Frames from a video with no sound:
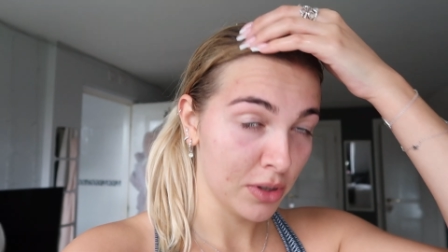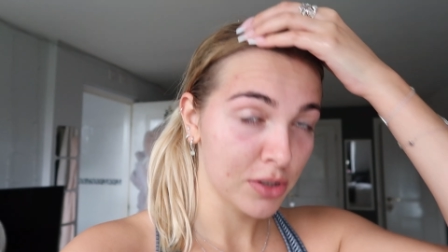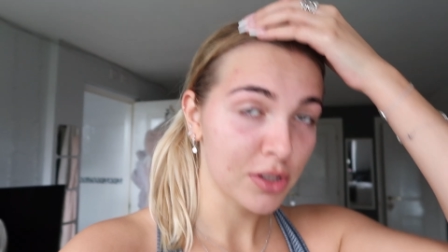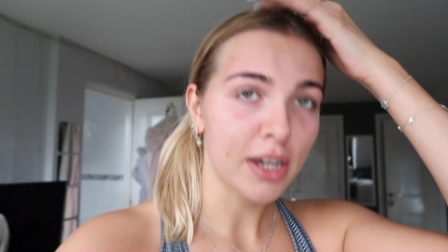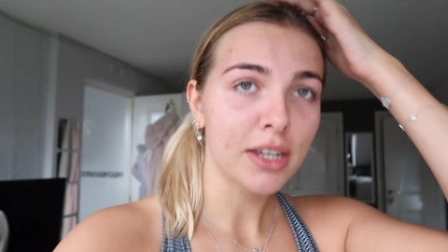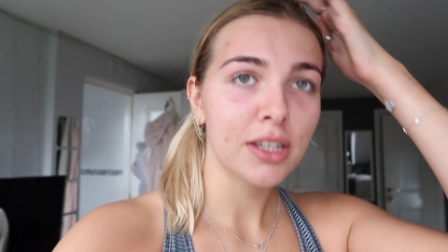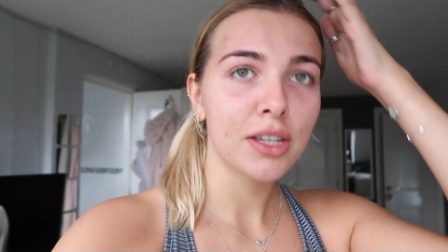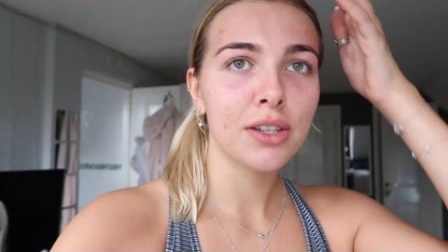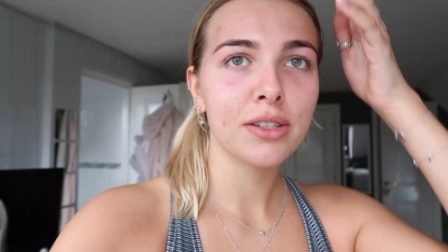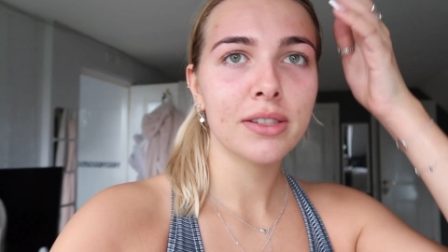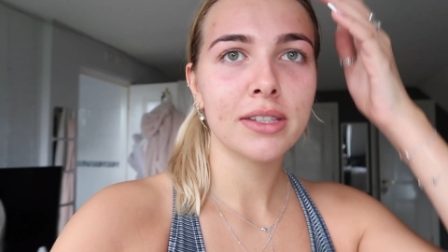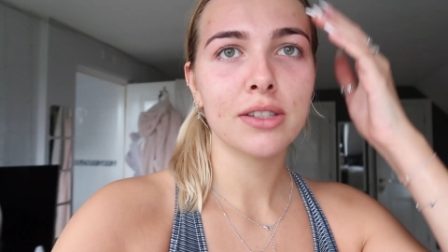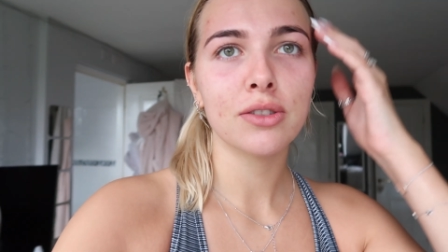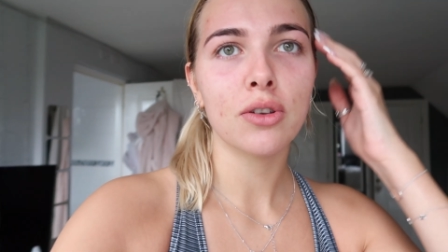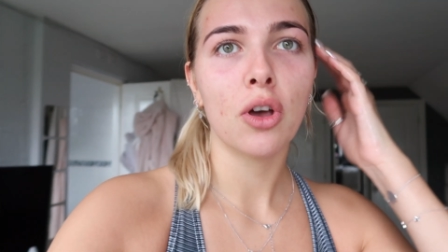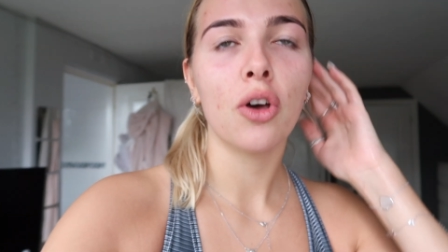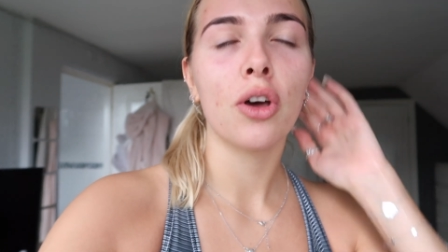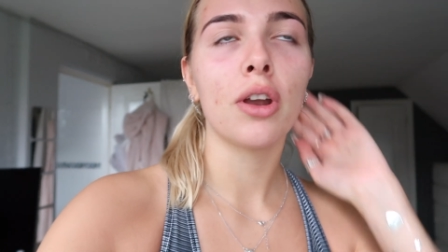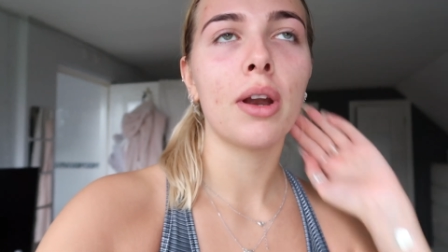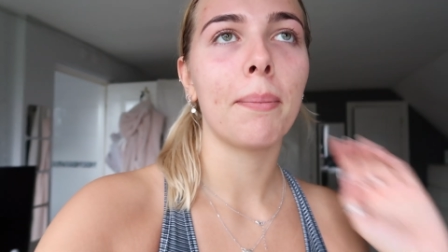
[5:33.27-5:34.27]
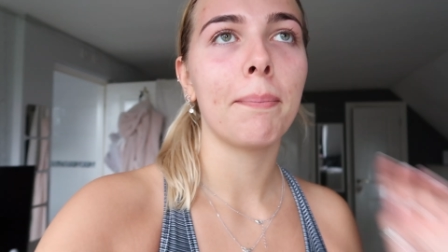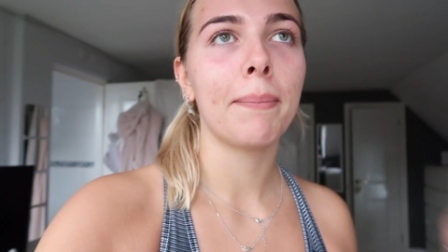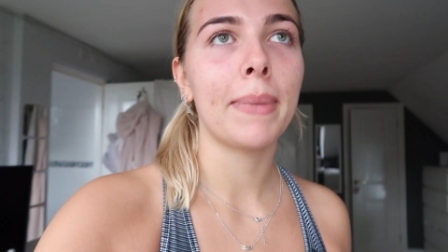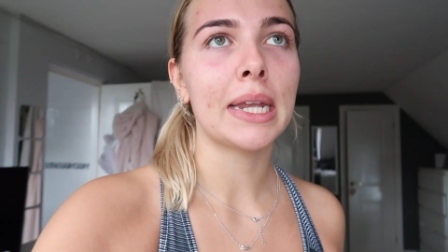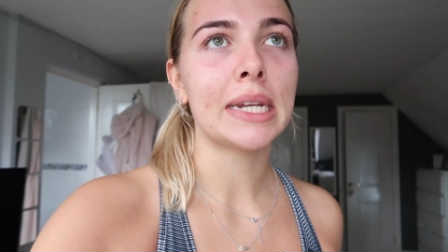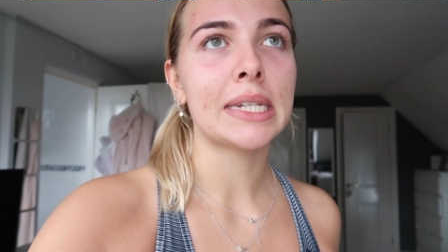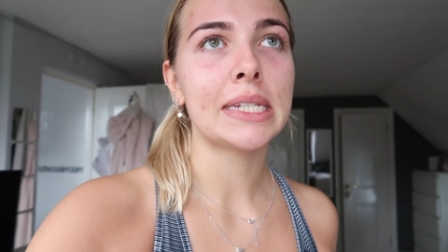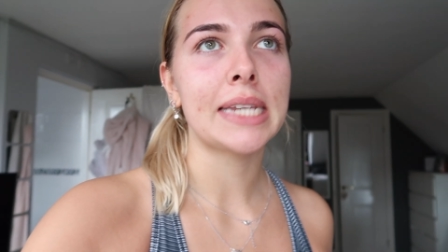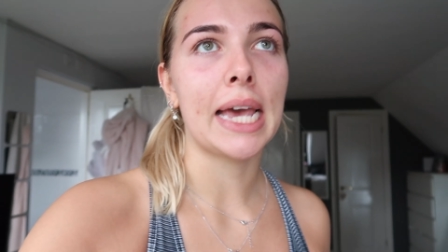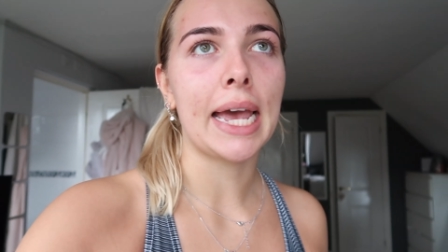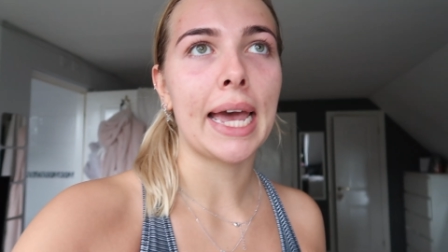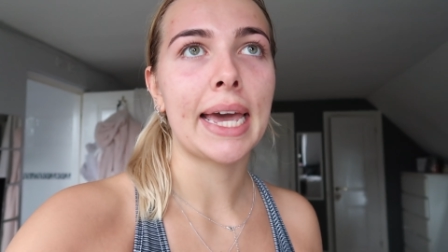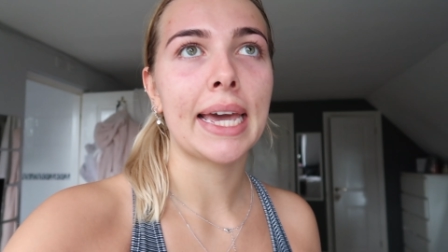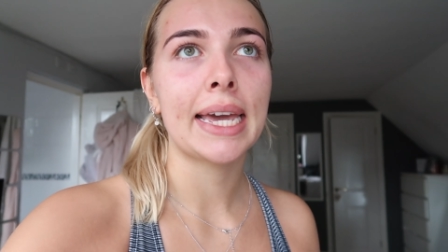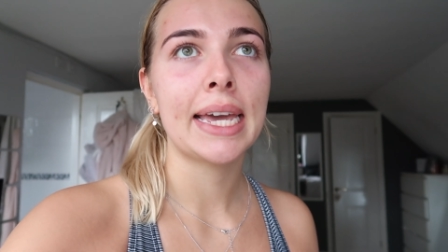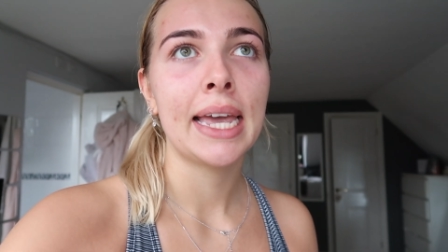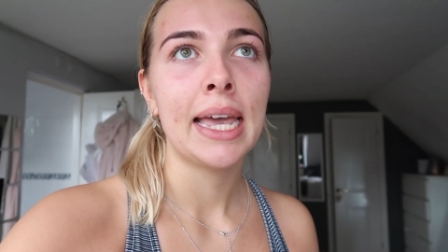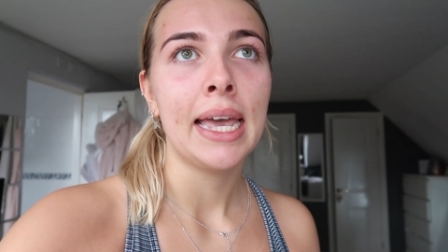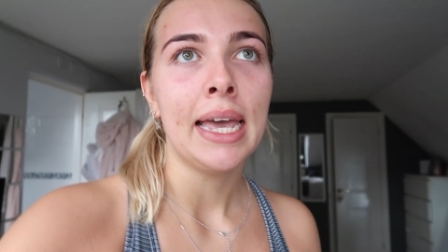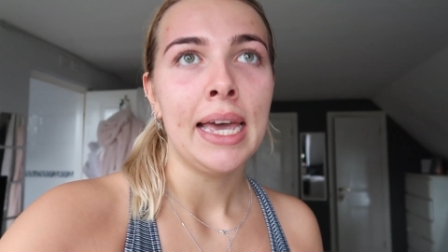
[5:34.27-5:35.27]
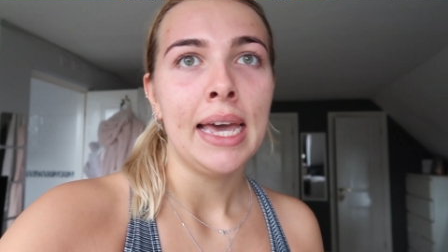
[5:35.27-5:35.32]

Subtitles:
So I used this on Monday,